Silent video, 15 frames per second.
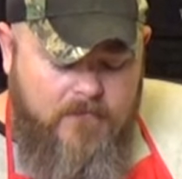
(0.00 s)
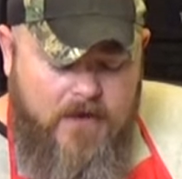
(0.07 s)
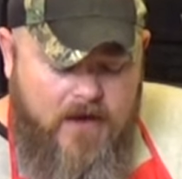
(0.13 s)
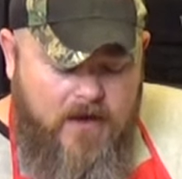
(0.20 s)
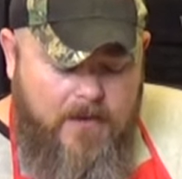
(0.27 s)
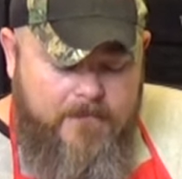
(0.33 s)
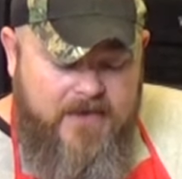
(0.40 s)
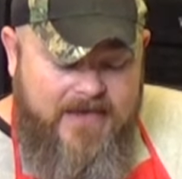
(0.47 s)

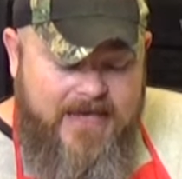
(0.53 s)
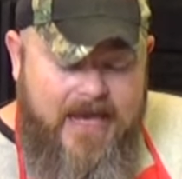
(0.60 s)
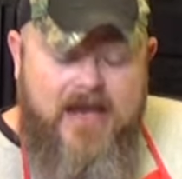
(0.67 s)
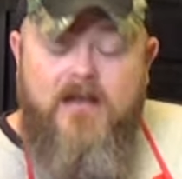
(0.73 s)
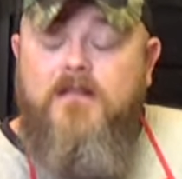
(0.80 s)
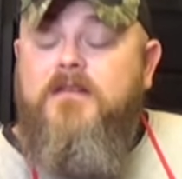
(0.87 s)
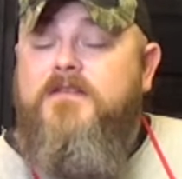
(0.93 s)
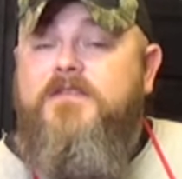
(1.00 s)
Um, the
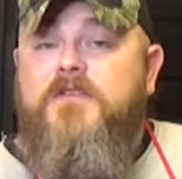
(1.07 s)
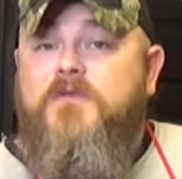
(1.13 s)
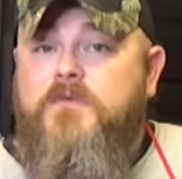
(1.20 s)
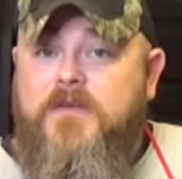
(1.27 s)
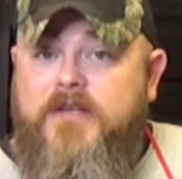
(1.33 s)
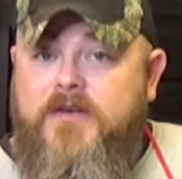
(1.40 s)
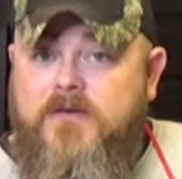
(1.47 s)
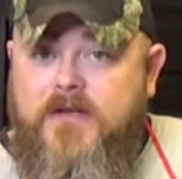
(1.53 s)
kale is still
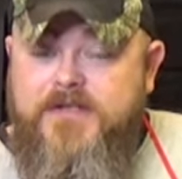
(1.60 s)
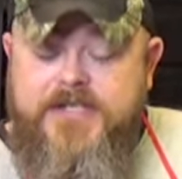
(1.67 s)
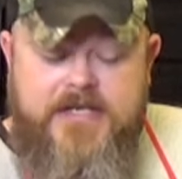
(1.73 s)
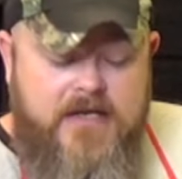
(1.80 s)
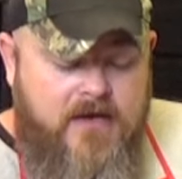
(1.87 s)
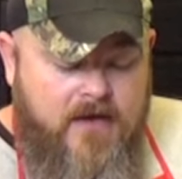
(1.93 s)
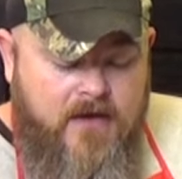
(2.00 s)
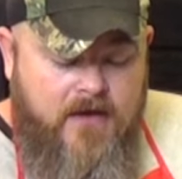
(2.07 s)
really
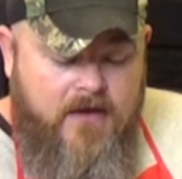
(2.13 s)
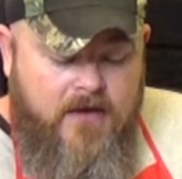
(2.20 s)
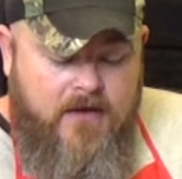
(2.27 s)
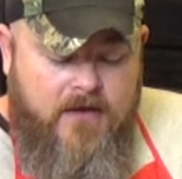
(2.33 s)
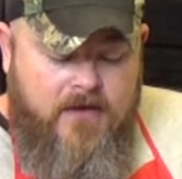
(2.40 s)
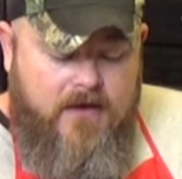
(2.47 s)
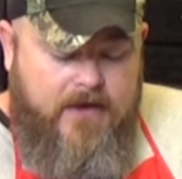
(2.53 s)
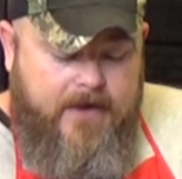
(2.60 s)
crunchy,
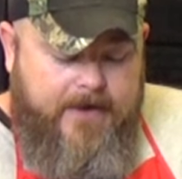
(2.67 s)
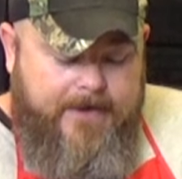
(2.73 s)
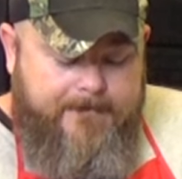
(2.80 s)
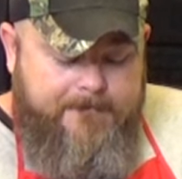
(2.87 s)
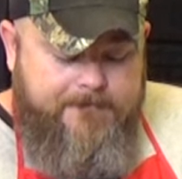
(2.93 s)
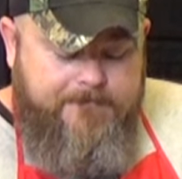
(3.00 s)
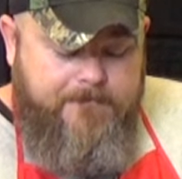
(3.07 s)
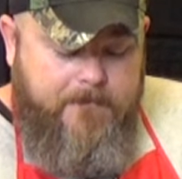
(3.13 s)

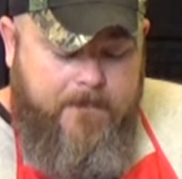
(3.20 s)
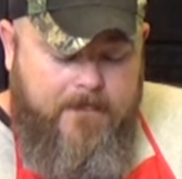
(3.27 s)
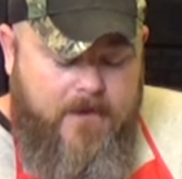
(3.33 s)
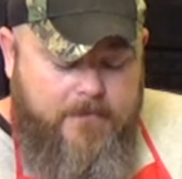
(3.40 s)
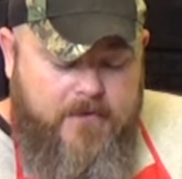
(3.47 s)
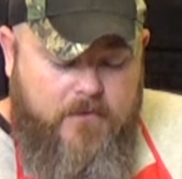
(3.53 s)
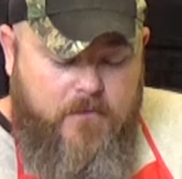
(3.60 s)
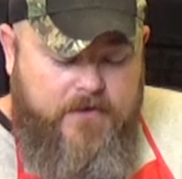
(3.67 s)
um,
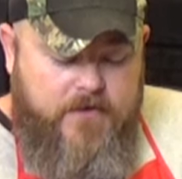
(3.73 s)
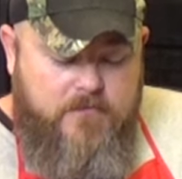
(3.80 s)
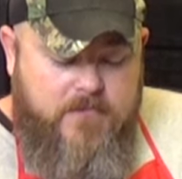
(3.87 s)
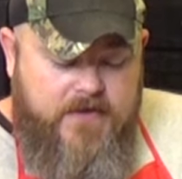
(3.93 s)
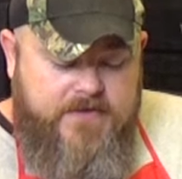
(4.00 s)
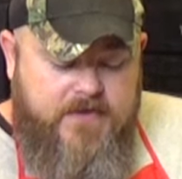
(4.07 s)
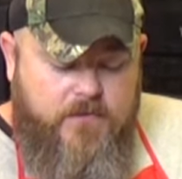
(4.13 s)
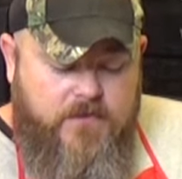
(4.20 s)
but when you
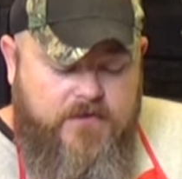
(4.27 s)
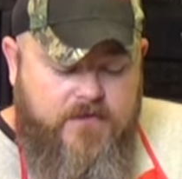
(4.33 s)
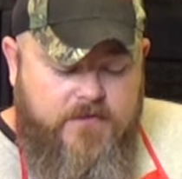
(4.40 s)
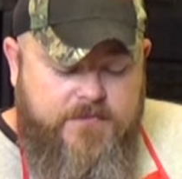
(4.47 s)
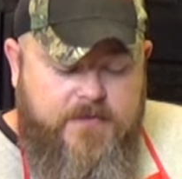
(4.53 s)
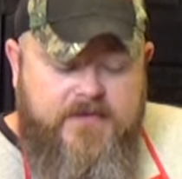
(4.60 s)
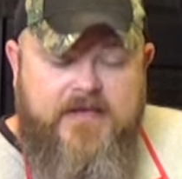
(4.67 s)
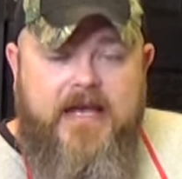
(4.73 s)
mix it with
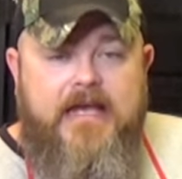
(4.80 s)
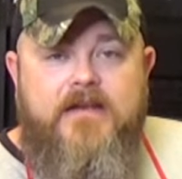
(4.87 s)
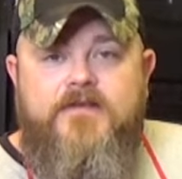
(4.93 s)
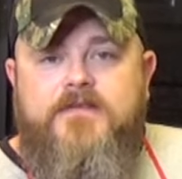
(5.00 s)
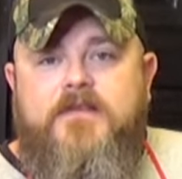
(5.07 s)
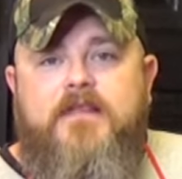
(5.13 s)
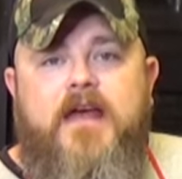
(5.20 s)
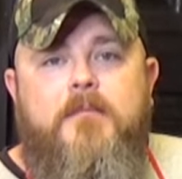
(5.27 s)
those
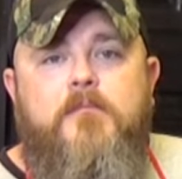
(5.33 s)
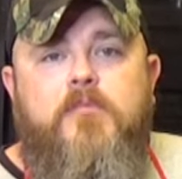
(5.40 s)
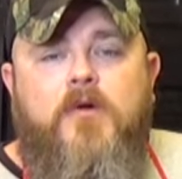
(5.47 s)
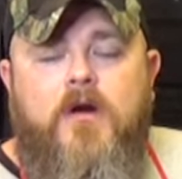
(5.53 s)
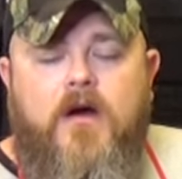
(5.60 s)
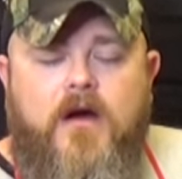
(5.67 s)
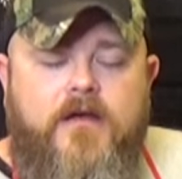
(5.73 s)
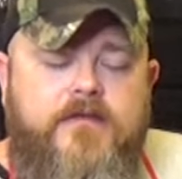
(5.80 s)
potatoes and that
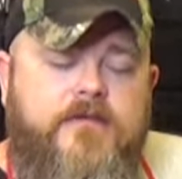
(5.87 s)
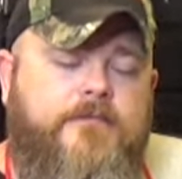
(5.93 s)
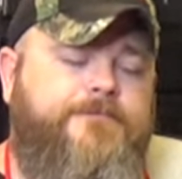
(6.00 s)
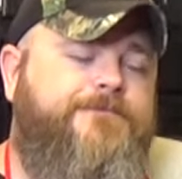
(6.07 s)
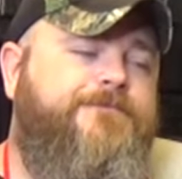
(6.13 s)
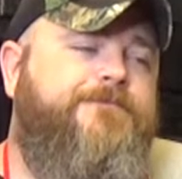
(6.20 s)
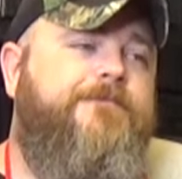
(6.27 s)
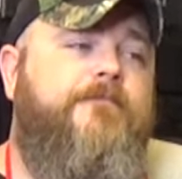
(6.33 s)
broth
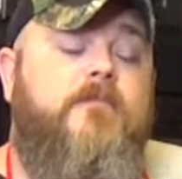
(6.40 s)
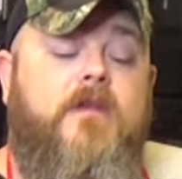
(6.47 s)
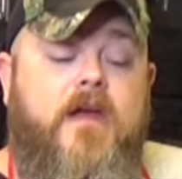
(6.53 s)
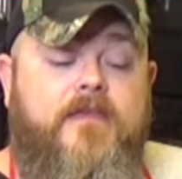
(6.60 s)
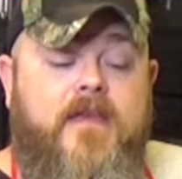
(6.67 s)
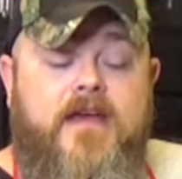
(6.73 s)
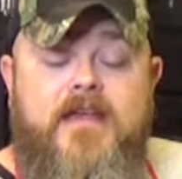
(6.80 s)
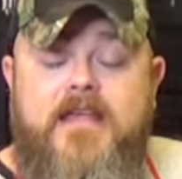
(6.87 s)

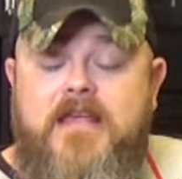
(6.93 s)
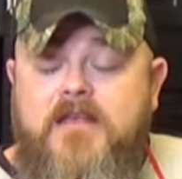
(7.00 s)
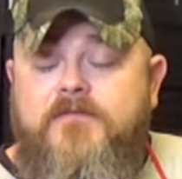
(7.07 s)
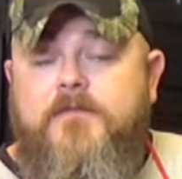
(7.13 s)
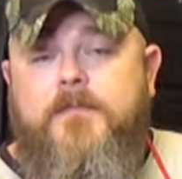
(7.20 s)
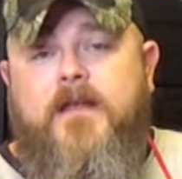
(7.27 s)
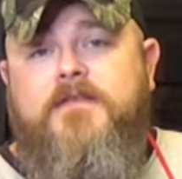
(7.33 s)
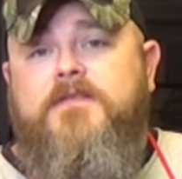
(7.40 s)
and that heat
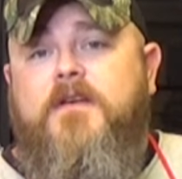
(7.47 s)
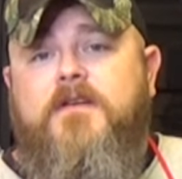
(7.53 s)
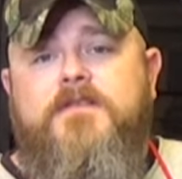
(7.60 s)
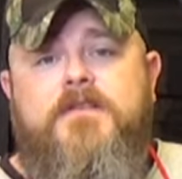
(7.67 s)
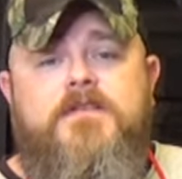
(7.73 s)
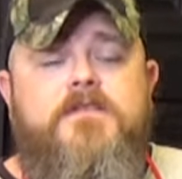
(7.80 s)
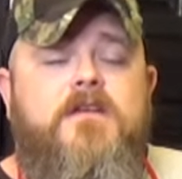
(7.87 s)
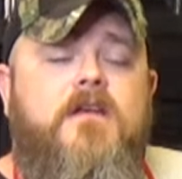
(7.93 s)
from that
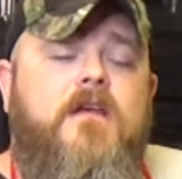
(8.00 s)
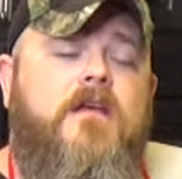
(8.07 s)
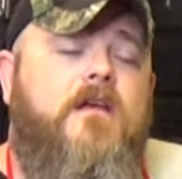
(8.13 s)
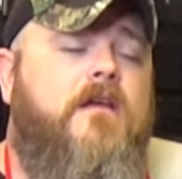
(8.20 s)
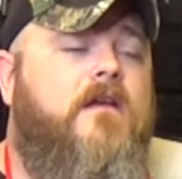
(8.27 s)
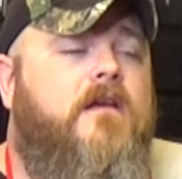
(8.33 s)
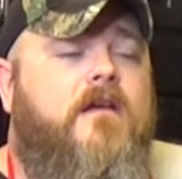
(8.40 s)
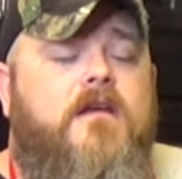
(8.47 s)
sausage,
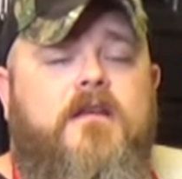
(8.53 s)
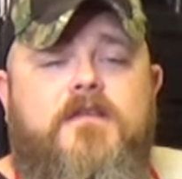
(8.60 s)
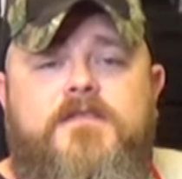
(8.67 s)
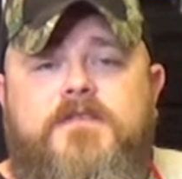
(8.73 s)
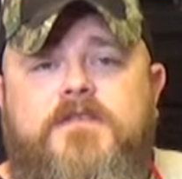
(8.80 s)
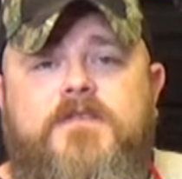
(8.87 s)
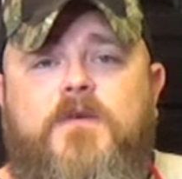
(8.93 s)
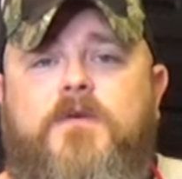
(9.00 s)
it is
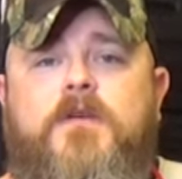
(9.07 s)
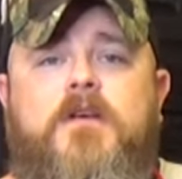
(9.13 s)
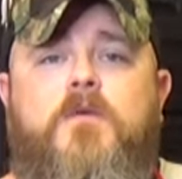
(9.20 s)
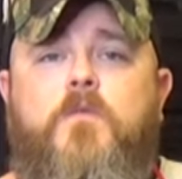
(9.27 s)
just so good.